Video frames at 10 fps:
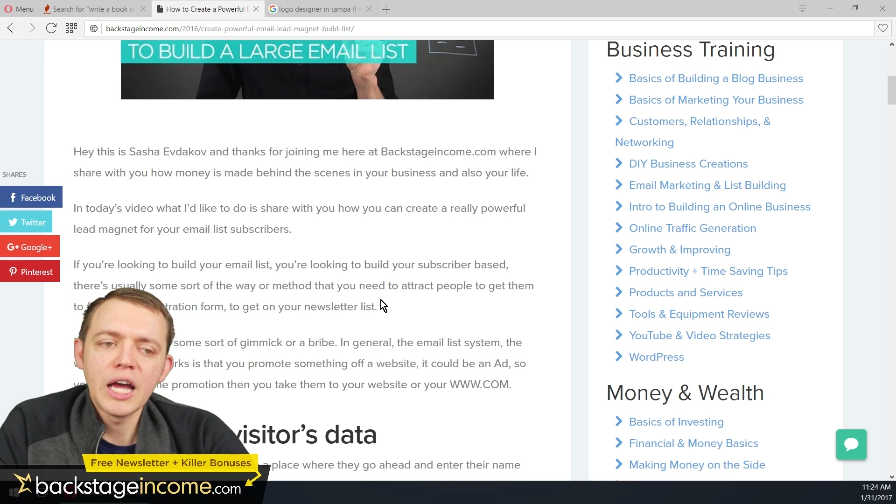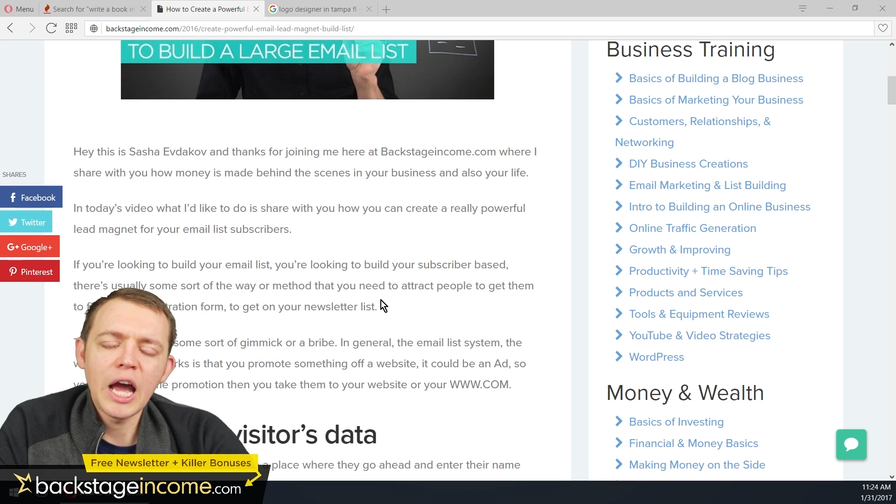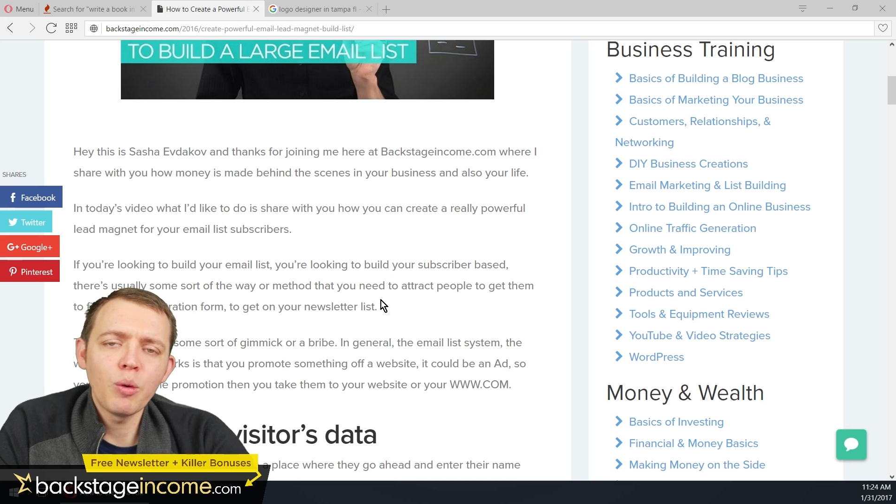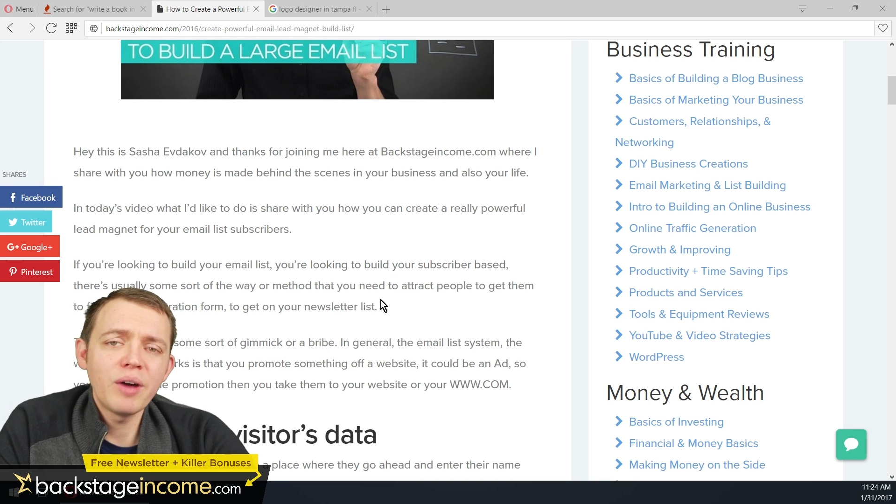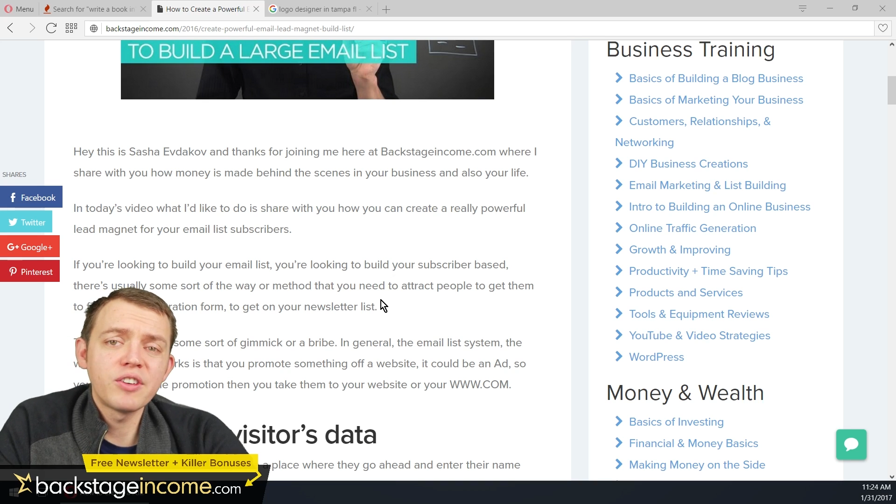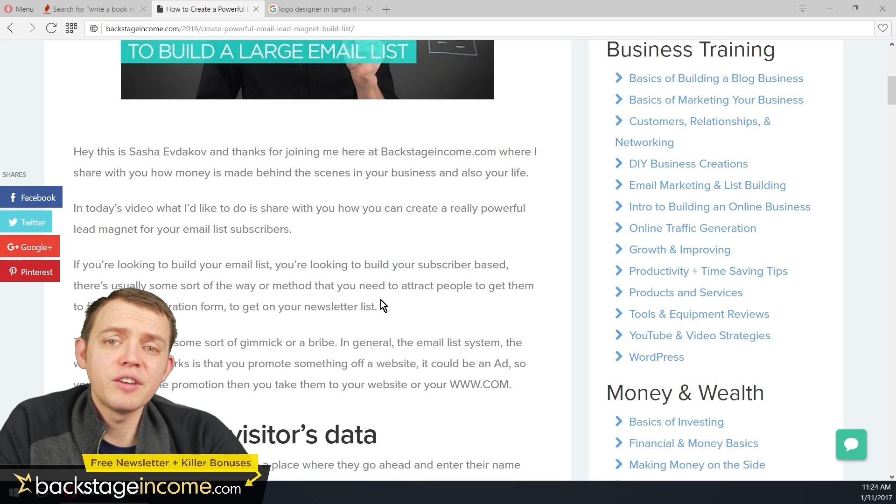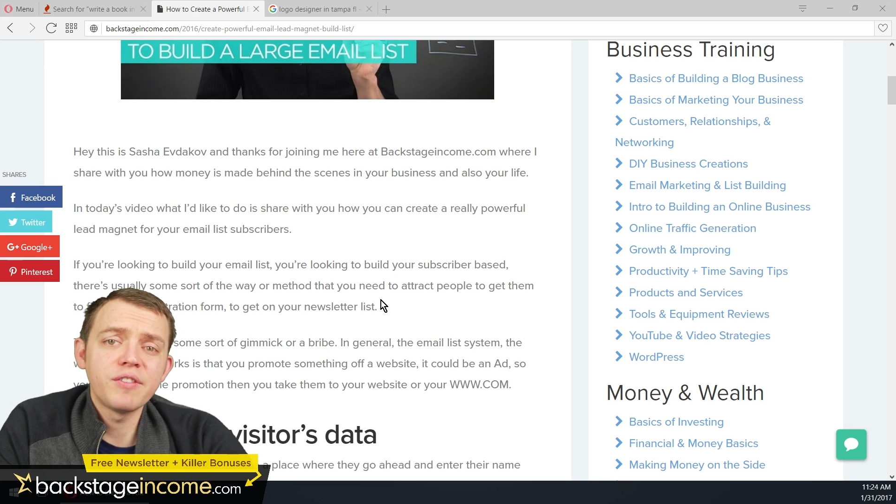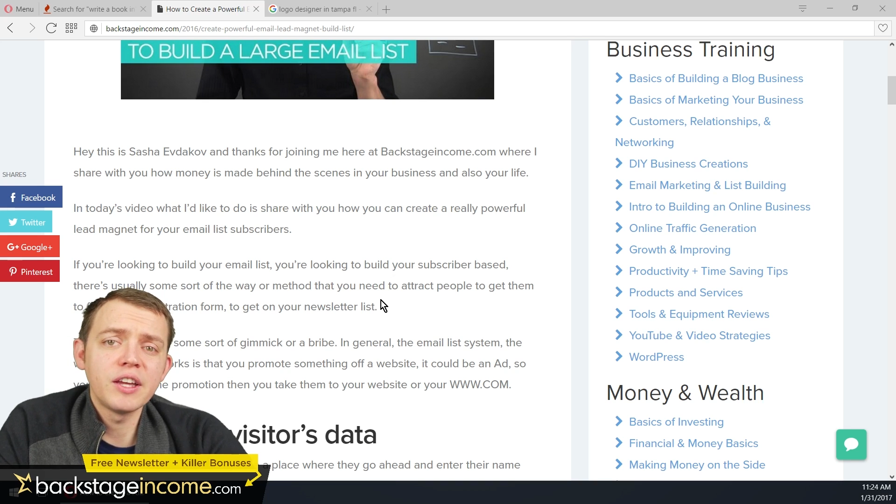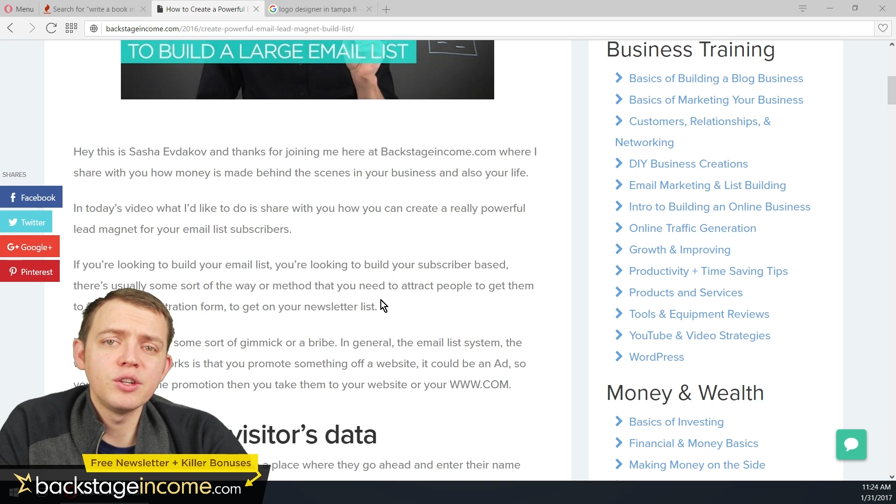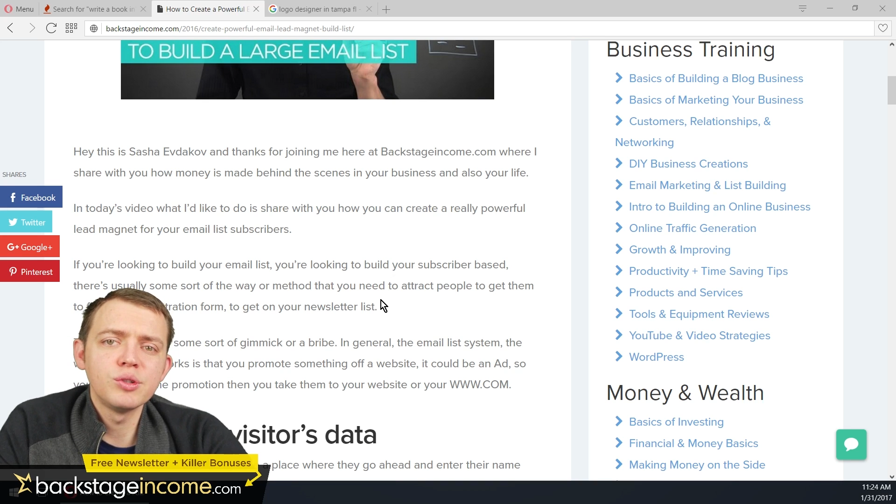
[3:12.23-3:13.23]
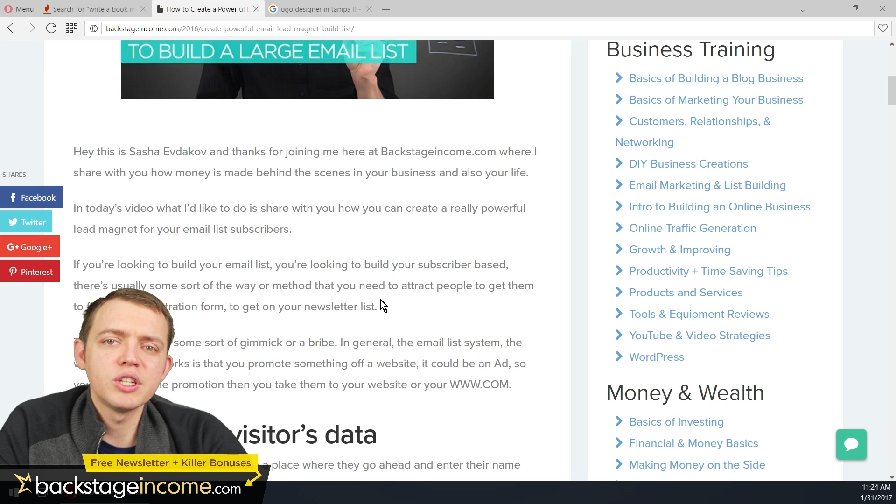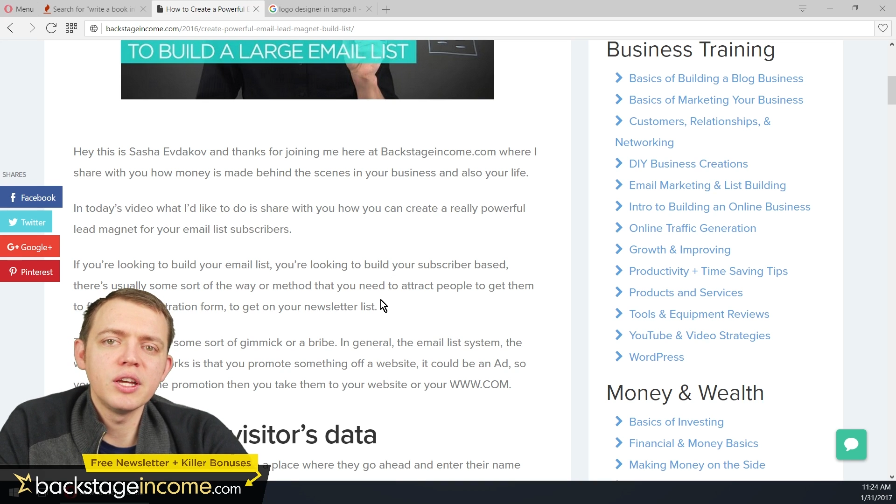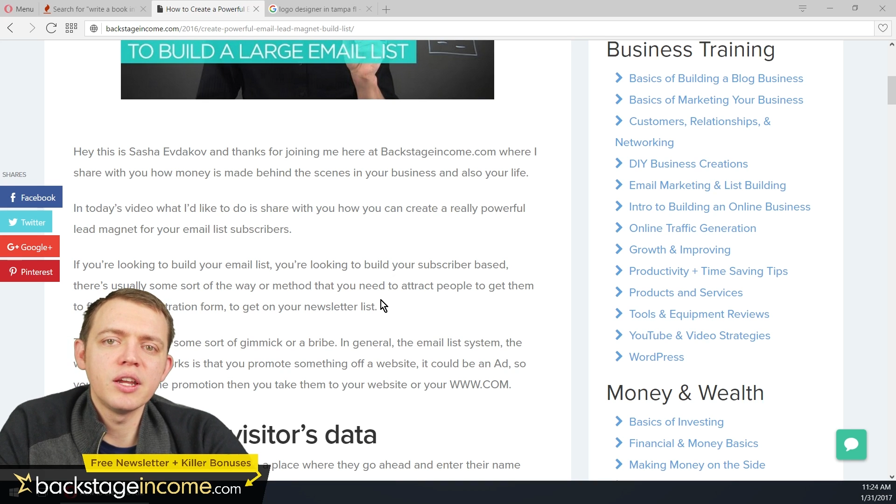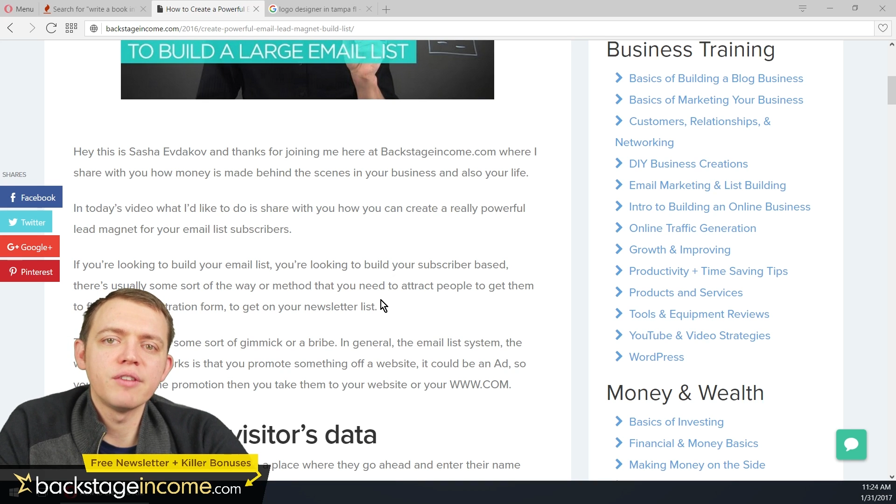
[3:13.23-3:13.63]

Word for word: However, if I use it in